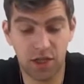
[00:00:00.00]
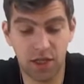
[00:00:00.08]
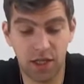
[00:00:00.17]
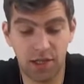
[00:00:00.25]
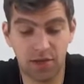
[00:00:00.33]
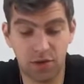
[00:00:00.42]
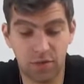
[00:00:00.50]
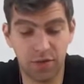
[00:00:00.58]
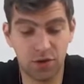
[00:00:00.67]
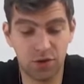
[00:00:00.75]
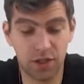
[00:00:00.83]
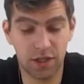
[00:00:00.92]
It's
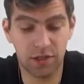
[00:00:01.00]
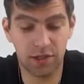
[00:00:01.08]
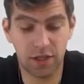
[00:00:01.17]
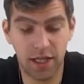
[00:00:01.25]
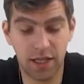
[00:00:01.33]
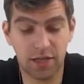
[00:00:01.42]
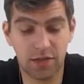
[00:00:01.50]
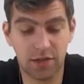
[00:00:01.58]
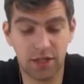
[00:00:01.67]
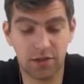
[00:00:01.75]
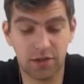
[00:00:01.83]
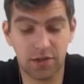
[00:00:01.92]
Ovidio test and
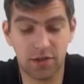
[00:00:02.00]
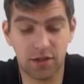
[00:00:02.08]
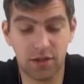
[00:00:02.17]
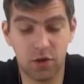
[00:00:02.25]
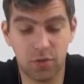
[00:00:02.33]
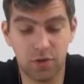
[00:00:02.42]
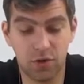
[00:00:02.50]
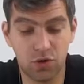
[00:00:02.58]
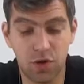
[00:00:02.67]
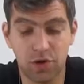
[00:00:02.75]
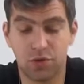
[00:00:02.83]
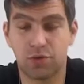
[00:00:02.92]
test Ovidio
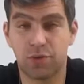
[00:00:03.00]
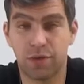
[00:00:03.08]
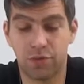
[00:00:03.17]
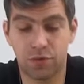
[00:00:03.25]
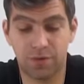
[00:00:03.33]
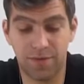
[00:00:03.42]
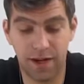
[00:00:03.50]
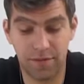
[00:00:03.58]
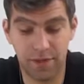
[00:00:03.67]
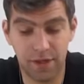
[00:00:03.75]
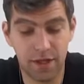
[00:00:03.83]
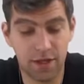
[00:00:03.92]
1, 2, 3, 4,
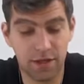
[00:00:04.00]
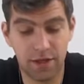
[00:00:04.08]
5.